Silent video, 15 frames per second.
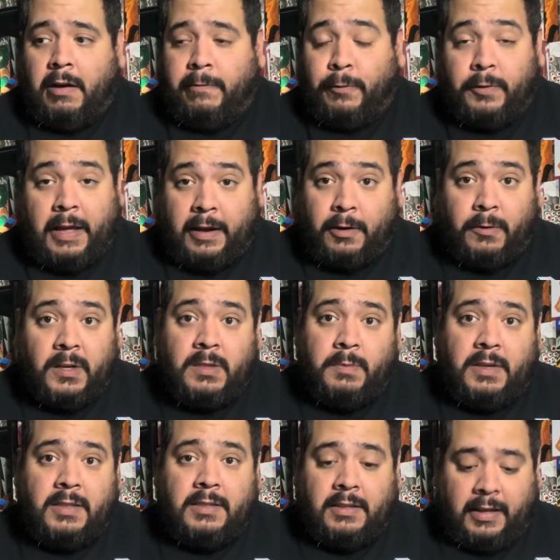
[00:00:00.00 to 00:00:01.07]
for that
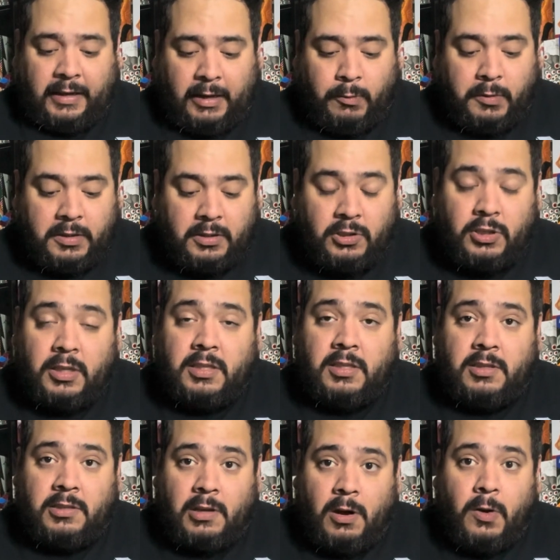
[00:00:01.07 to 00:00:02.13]
Christmas. Like it was
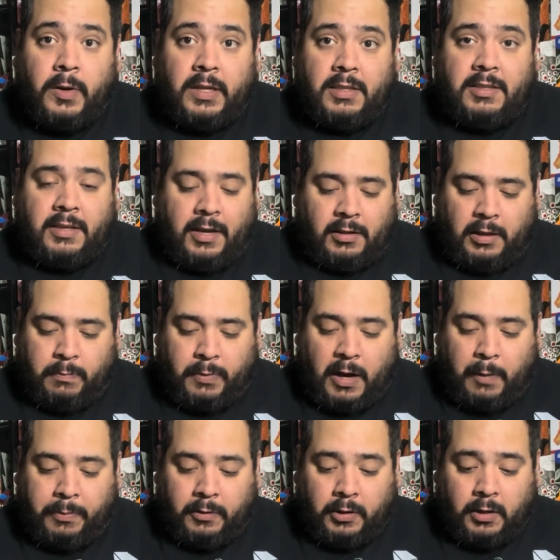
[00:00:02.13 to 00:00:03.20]
just so insanely
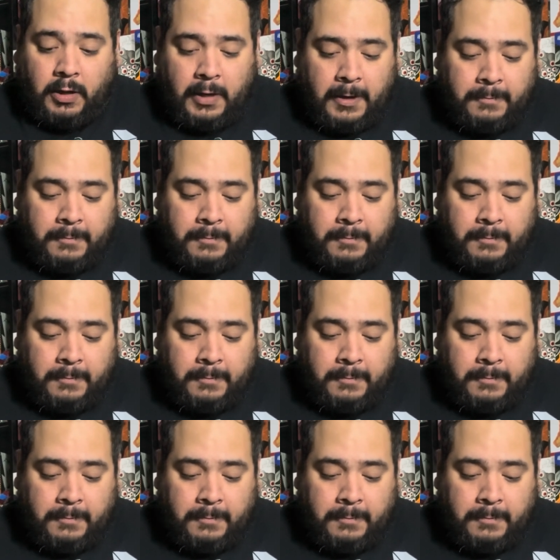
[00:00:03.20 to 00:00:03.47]
popular.